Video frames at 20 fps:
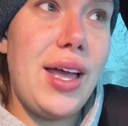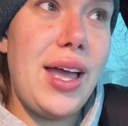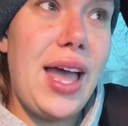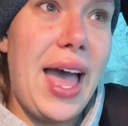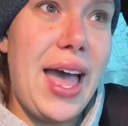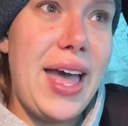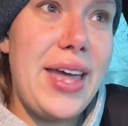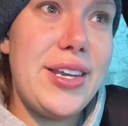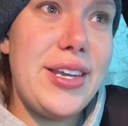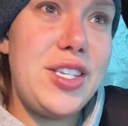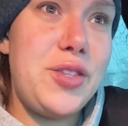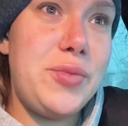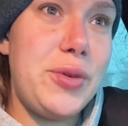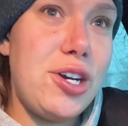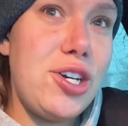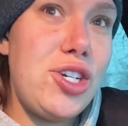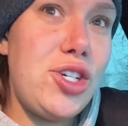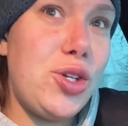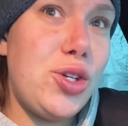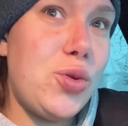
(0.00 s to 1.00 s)
had a
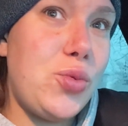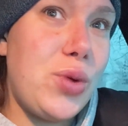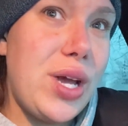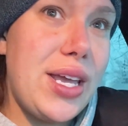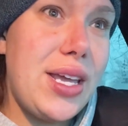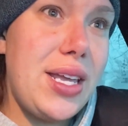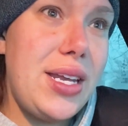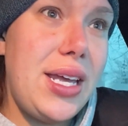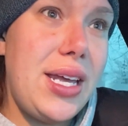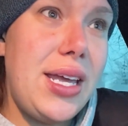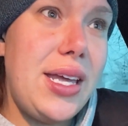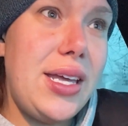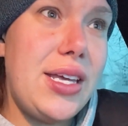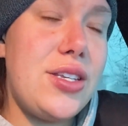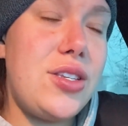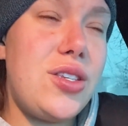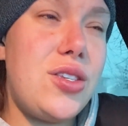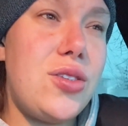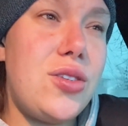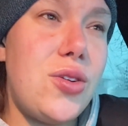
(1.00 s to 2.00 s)
spiritual awakening
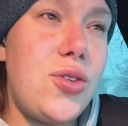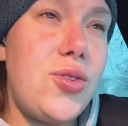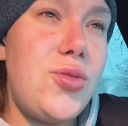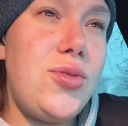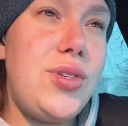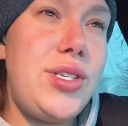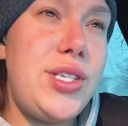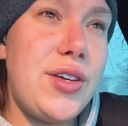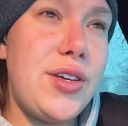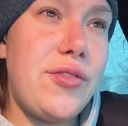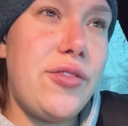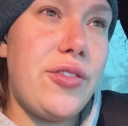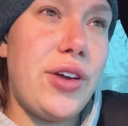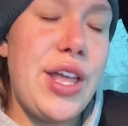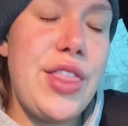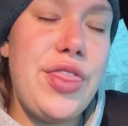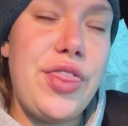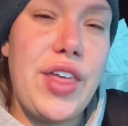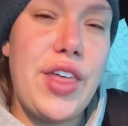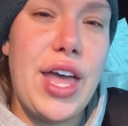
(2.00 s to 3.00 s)
is so
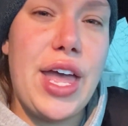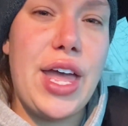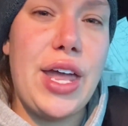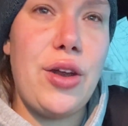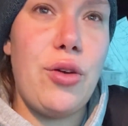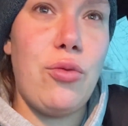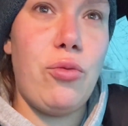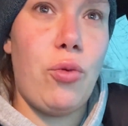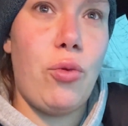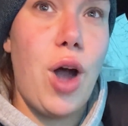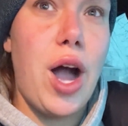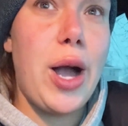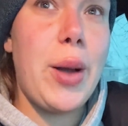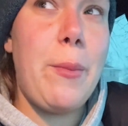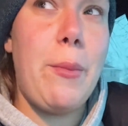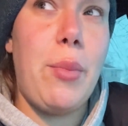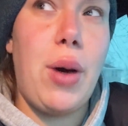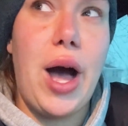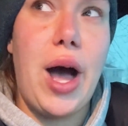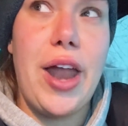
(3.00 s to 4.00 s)
different than
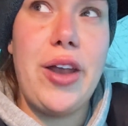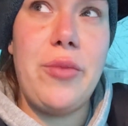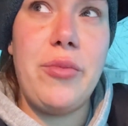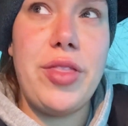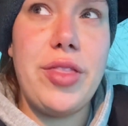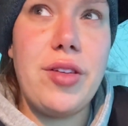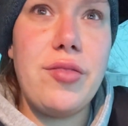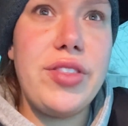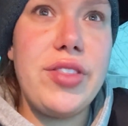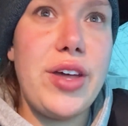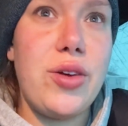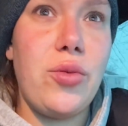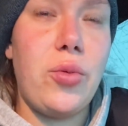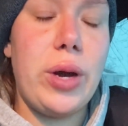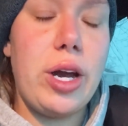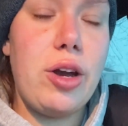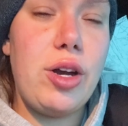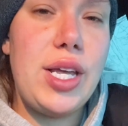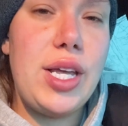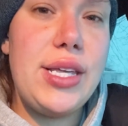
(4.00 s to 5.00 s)
rock bottom without that
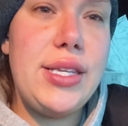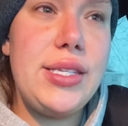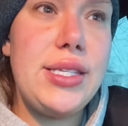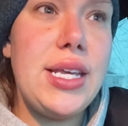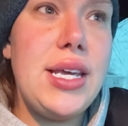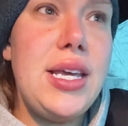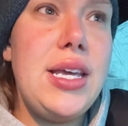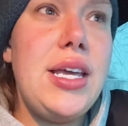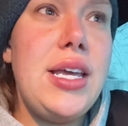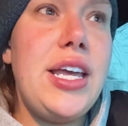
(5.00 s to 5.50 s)
awareness.